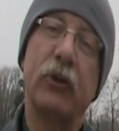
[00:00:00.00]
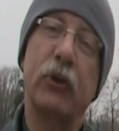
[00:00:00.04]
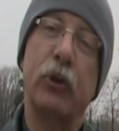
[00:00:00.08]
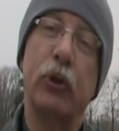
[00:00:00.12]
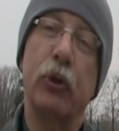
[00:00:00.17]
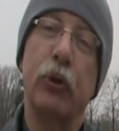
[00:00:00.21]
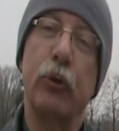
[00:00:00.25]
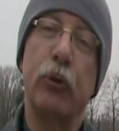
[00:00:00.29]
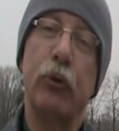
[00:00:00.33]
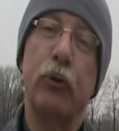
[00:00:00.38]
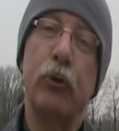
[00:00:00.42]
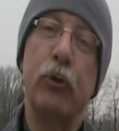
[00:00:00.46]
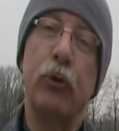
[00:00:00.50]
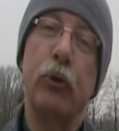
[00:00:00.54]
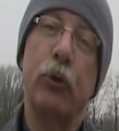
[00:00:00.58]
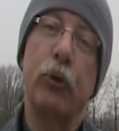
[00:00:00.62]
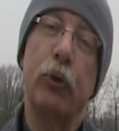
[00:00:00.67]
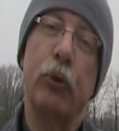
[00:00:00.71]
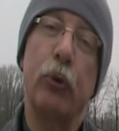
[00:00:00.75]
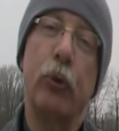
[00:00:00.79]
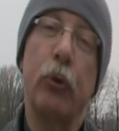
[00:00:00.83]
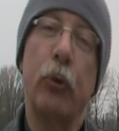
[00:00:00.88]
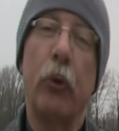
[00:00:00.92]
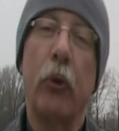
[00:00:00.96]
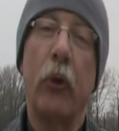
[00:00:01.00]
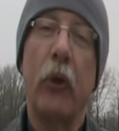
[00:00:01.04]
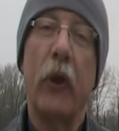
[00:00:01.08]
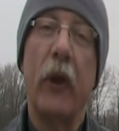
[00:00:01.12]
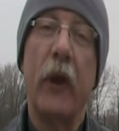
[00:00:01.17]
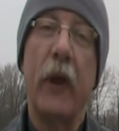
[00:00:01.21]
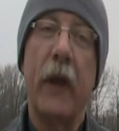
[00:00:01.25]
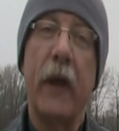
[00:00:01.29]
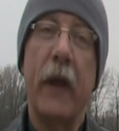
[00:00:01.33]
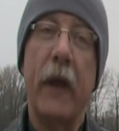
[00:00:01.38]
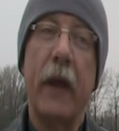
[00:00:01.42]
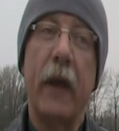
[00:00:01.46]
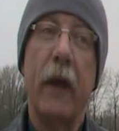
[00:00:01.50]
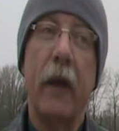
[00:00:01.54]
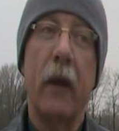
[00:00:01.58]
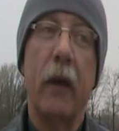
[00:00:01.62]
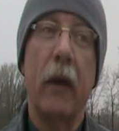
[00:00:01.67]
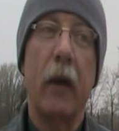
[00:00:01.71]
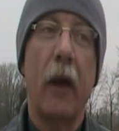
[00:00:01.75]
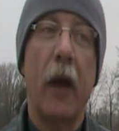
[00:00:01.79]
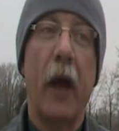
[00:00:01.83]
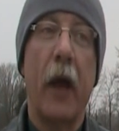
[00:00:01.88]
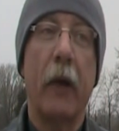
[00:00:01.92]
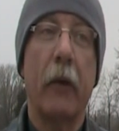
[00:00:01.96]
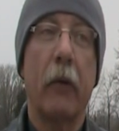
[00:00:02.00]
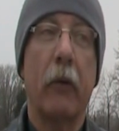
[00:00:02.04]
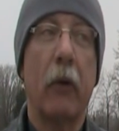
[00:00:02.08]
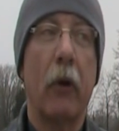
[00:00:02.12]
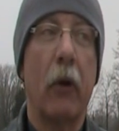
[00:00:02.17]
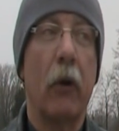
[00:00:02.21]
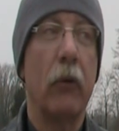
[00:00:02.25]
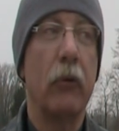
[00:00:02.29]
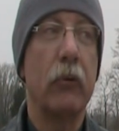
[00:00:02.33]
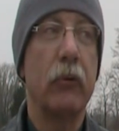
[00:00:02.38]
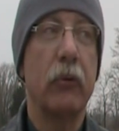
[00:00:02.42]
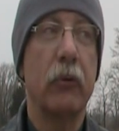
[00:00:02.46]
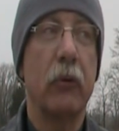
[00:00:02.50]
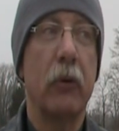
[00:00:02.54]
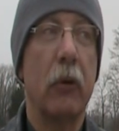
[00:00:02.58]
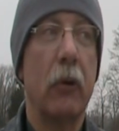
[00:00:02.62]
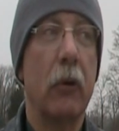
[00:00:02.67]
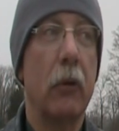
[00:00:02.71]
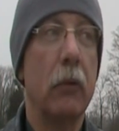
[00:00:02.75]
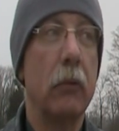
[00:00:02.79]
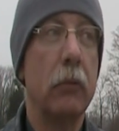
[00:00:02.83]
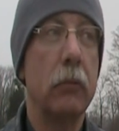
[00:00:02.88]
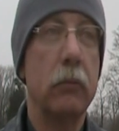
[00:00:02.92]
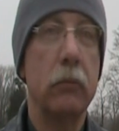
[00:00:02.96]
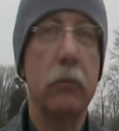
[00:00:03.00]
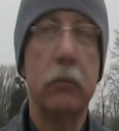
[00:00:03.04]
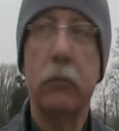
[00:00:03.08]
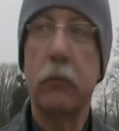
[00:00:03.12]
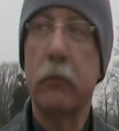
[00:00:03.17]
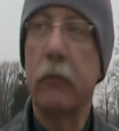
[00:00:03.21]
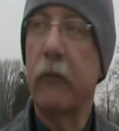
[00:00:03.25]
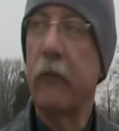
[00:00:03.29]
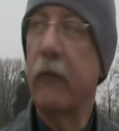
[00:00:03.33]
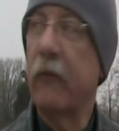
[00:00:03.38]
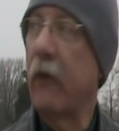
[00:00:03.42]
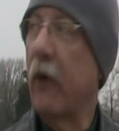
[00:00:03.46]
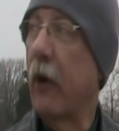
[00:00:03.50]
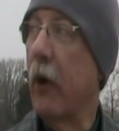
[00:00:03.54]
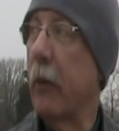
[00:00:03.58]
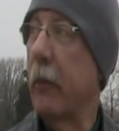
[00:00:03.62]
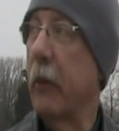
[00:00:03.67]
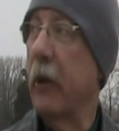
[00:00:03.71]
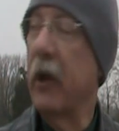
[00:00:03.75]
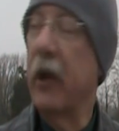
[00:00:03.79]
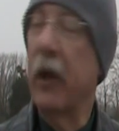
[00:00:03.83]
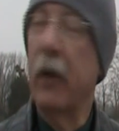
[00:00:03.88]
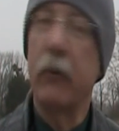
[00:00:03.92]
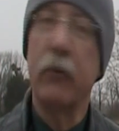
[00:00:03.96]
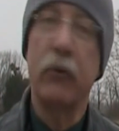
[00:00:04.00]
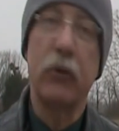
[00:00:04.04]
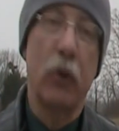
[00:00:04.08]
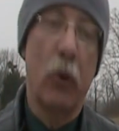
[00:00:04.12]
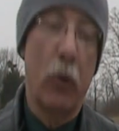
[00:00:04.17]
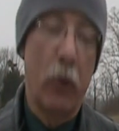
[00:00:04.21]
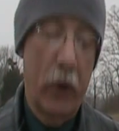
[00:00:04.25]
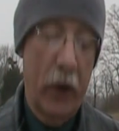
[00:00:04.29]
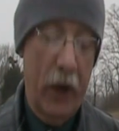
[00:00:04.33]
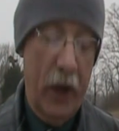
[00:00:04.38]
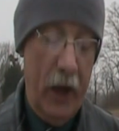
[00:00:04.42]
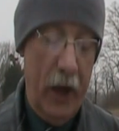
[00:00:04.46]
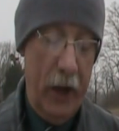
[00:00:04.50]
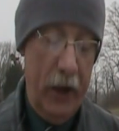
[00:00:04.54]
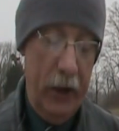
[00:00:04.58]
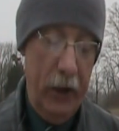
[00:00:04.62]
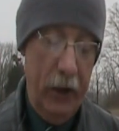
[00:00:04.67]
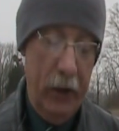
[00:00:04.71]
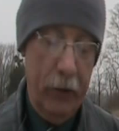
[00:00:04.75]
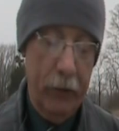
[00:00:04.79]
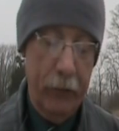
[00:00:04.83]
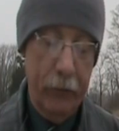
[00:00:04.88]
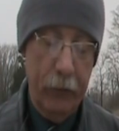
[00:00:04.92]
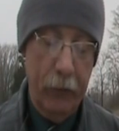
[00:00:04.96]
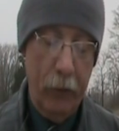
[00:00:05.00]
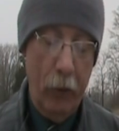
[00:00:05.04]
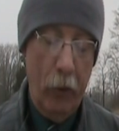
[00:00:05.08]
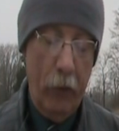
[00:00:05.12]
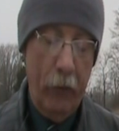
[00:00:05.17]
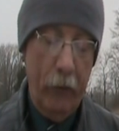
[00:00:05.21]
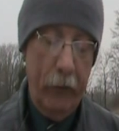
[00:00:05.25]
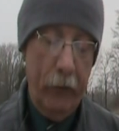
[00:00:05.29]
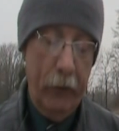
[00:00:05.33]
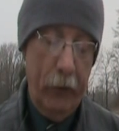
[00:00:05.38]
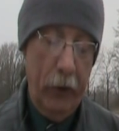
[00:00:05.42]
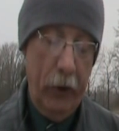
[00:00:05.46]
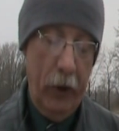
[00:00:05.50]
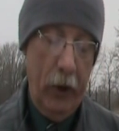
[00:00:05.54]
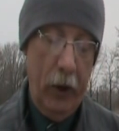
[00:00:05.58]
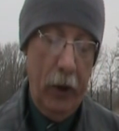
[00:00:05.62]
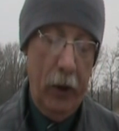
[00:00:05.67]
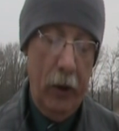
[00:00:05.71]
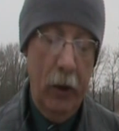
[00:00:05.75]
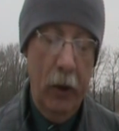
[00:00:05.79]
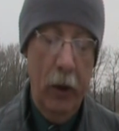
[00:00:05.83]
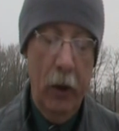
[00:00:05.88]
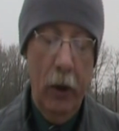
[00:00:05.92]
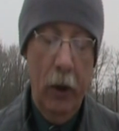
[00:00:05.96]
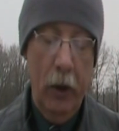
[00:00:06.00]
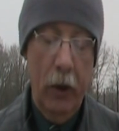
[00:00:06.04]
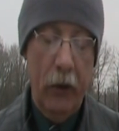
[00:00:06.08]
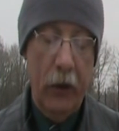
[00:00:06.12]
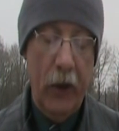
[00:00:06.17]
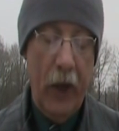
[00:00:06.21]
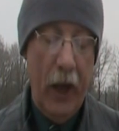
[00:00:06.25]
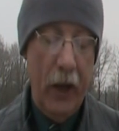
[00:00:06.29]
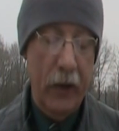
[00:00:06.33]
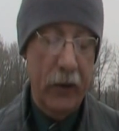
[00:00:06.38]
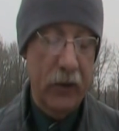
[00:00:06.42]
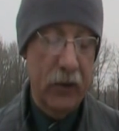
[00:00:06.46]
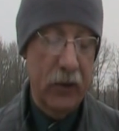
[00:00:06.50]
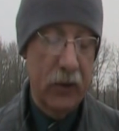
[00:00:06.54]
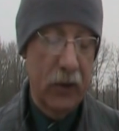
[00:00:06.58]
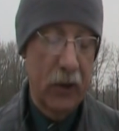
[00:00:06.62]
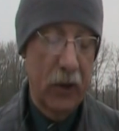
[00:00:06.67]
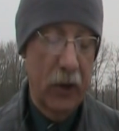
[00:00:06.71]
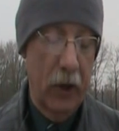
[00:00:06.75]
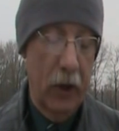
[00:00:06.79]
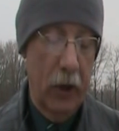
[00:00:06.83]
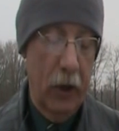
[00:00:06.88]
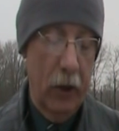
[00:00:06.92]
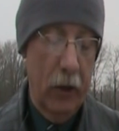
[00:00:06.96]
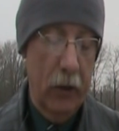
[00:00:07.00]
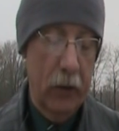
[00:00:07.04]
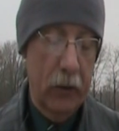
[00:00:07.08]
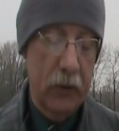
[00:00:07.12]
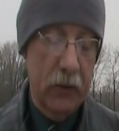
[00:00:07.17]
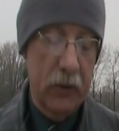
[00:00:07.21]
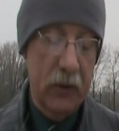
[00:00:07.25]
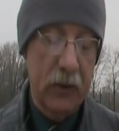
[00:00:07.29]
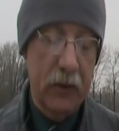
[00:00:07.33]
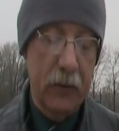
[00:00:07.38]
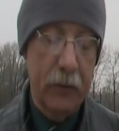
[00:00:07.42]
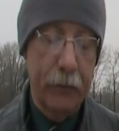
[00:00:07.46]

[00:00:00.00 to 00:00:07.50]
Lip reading: due to the agricultural farming that was going on here over the thousands of years.